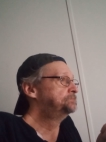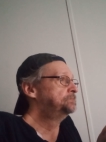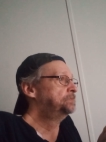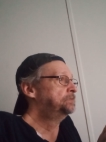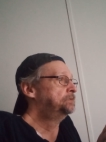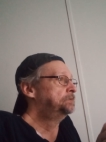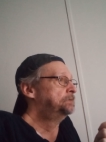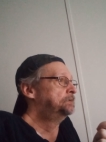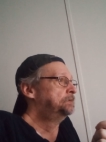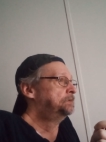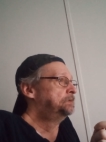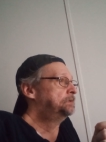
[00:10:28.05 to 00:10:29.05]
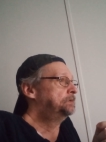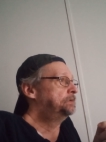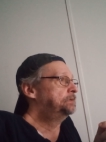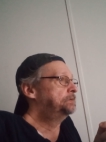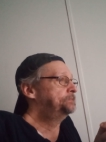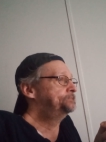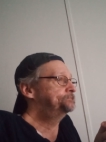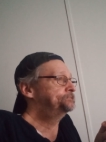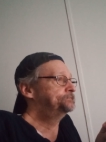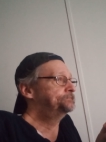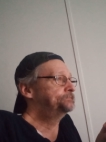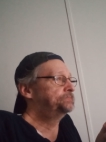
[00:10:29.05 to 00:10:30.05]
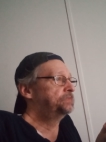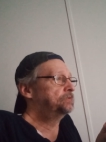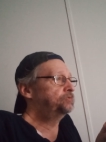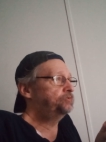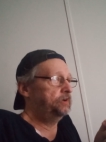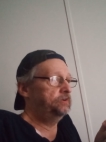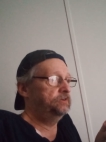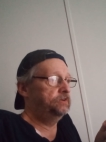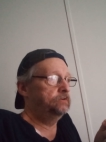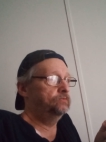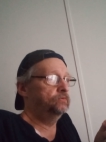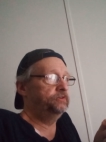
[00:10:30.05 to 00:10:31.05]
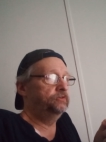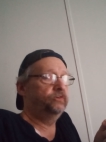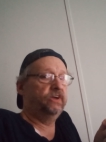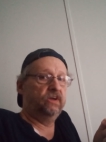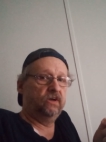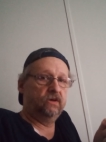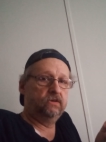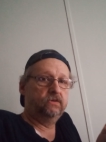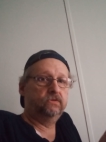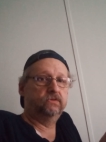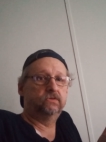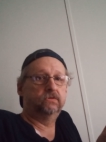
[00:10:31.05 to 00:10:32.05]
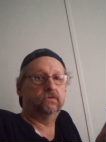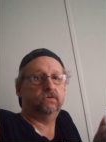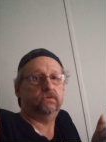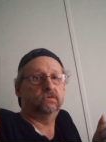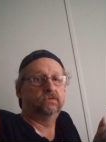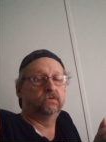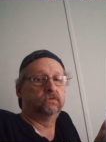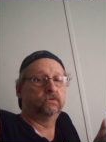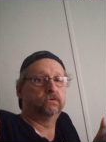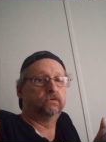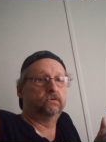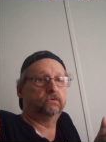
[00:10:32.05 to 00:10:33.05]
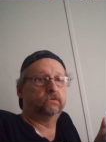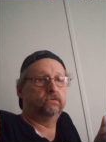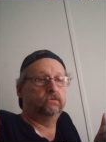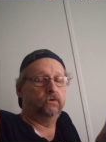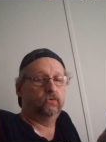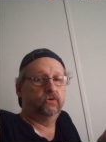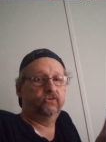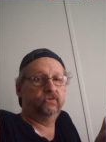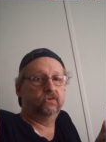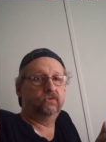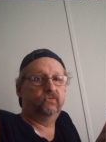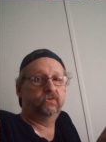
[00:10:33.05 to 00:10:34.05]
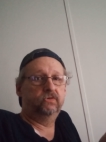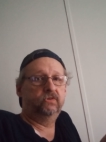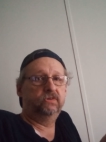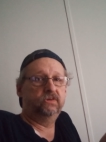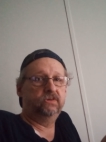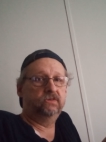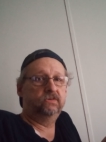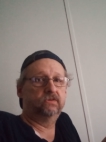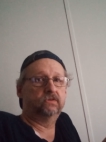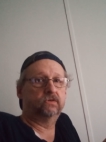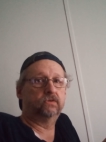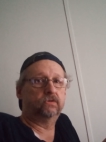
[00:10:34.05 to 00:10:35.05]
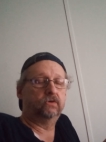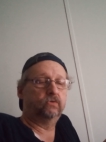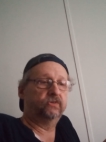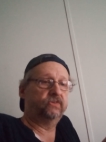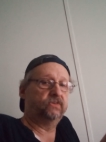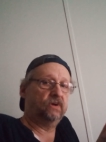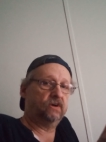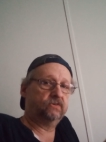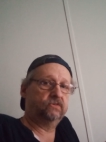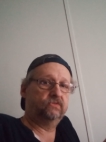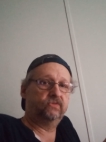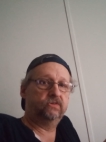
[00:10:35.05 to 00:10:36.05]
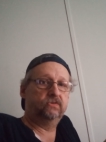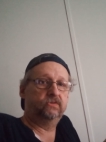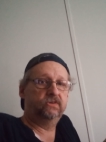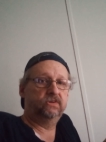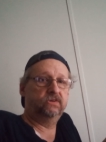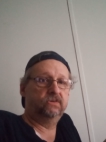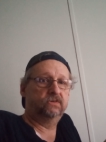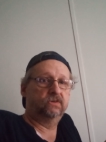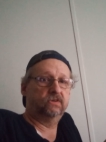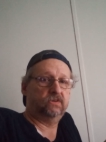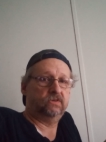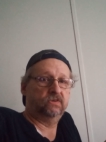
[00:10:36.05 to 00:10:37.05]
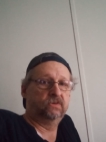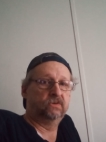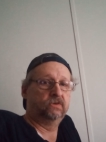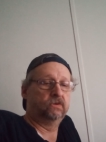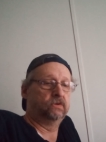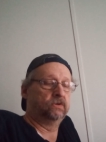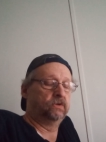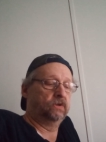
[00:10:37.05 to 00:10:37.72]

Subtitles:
Um, Try to eat when you can. Know what's good for you to eat. Know what's not good for you to eat. And